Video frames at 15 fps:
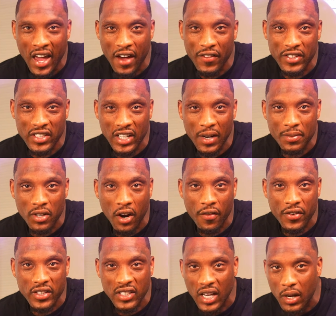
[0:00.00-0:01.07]
And the setups are
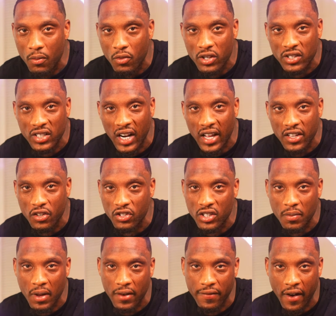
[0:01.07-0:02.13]
the same ones that I use
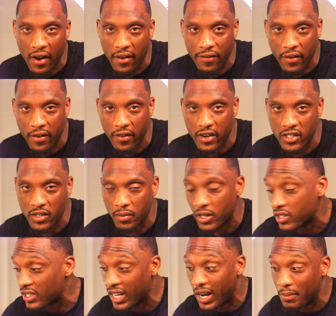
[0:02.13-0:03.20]
to make 5 figures a
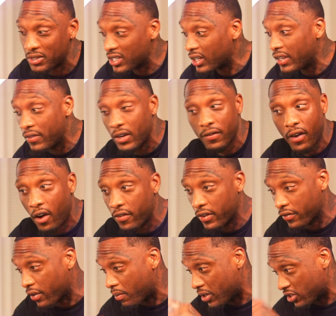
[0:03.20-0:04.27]
month, and I'm still even
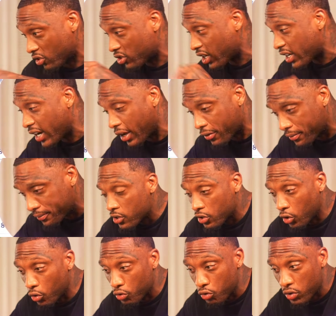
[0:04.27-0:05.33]
evolving from it. So check it out.
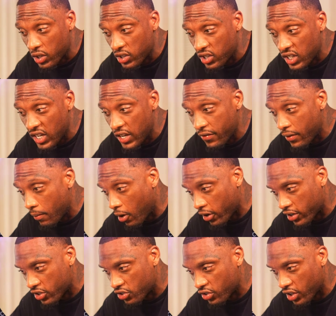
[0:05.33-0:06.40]
So you can see the
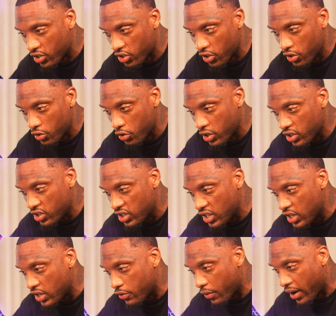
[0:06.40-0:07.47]
market structure. You can
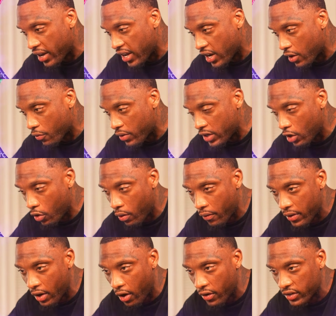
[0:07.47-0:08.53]
see right here, we know where
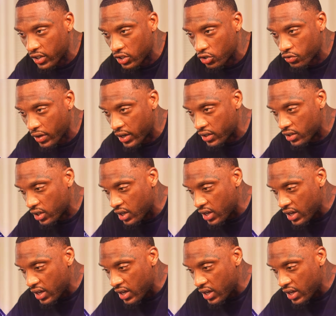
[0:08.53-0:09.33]
we are within trend.